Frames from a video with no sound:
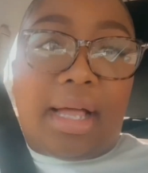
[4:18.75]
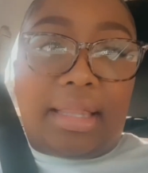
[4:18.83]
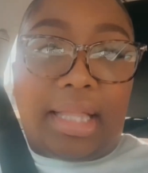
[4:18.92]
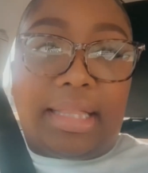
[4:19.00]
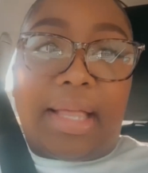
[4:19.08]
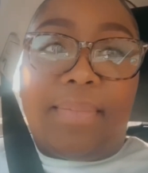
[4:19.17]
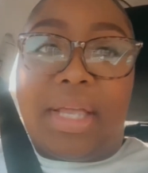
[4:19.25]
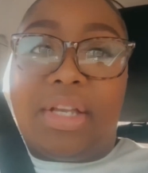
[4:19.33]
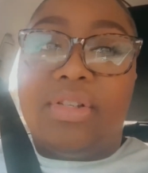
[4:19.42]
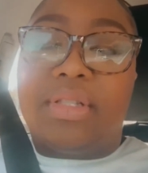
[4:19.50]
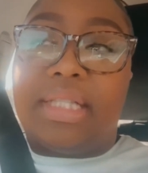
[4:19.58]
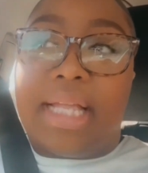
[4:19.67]
Like, they make you
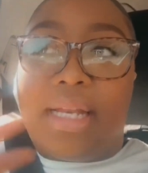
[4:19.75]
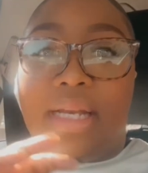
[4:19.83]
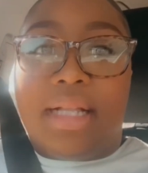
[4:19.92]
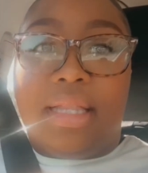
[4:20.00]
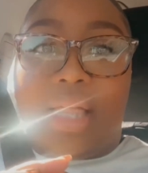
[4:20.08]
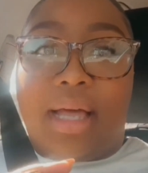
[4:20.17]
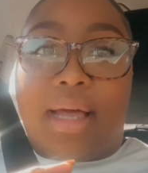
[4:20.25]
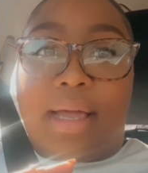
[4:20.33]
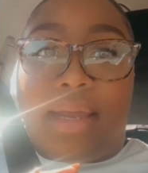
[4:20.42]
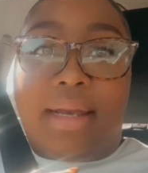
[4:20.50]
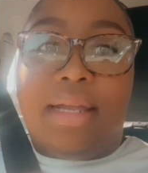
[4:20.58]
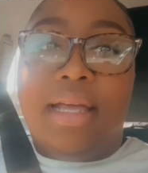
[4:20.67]
stand in a
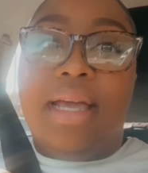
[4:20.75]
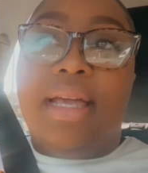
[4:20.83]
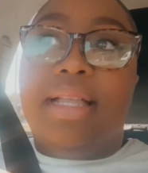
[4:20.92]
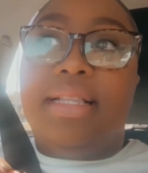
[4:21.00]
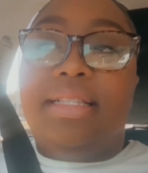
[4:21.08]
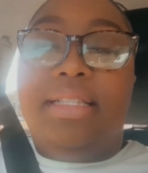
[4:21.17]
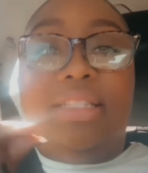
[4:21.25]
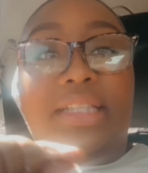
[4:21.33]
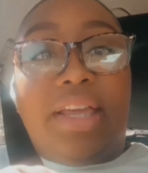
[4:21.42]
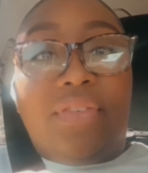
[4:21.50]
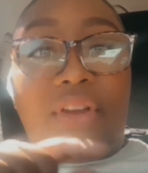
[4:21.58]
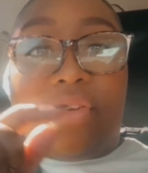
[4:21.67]
line,
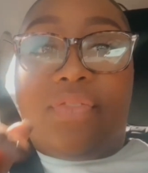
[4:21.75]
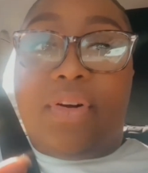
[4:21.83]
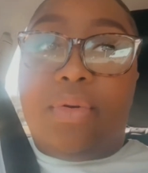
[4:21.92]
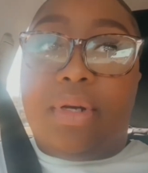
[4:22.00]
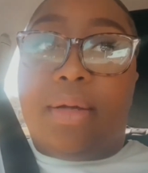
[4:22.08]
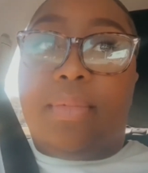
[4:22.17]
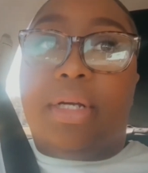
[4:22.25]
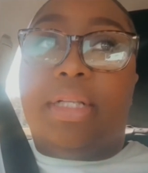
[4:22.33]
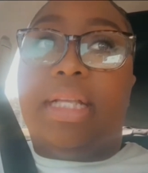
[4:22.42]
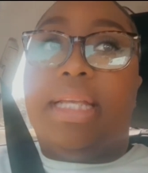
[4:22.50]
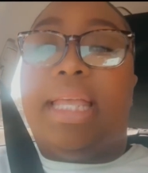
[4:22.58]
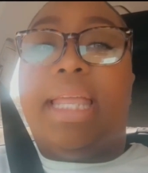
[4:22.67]
give your phone number,
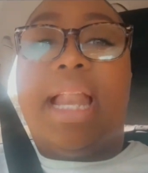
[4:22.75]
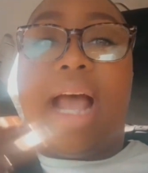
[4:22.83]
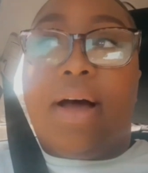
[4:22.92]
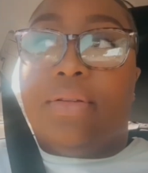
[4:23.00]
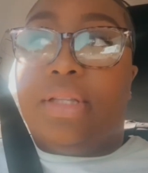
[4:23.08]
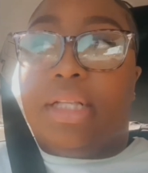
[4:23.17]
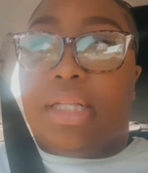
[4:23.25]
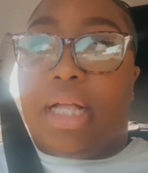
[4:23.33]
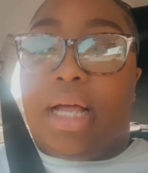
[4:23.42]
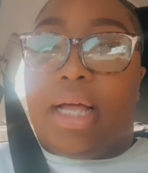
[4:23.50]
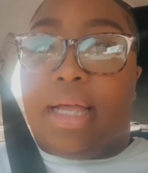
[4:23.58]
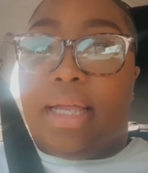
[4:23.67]
then get out the
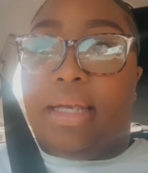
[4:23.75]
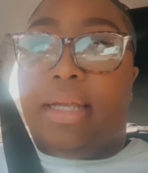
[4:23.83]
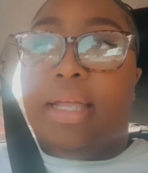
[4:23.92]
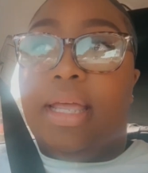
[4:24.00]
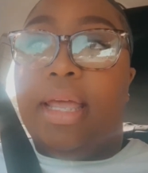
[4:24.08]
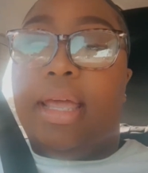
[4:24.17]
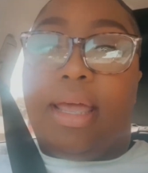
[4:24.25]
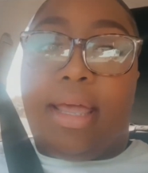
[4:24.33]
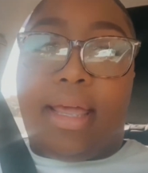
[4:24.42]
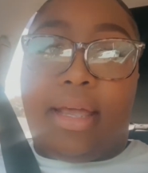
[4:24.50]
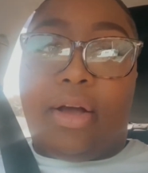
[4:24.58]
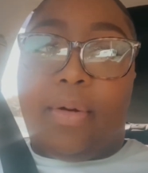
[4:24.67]
line
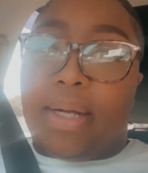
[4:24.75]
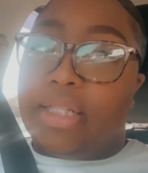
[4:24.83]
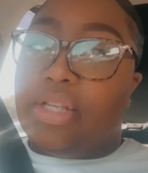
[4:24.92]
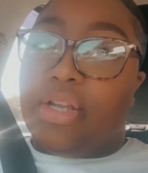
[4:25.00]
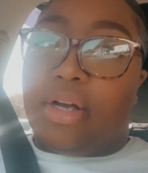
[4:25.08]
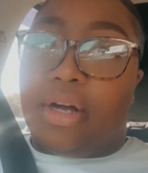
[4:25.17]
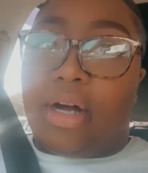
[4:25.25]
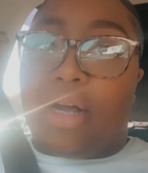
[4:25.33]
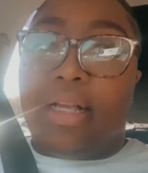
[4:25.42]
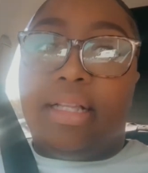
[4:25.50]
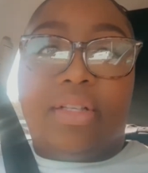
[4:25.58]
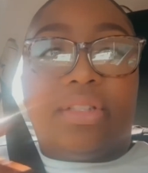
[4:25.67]
and go back to your car,
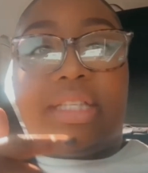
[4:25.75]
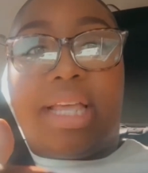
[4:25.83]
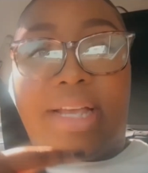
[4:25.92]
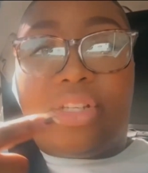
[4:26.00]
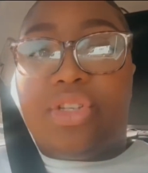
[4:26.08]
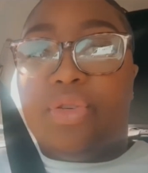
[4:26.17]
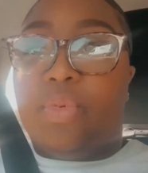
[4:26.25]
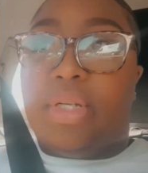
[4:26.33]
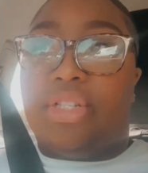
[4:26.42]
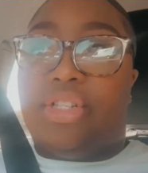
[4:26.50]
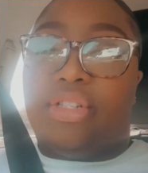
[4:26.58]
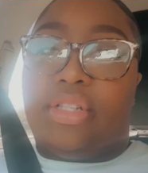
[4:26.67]
and they'll text you when
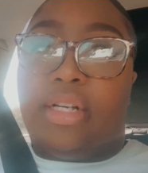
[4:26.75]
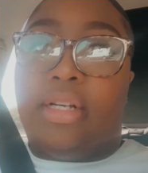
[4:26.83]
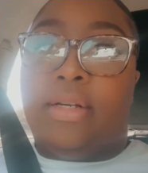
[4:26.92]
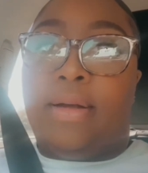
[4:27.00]
it's your turn.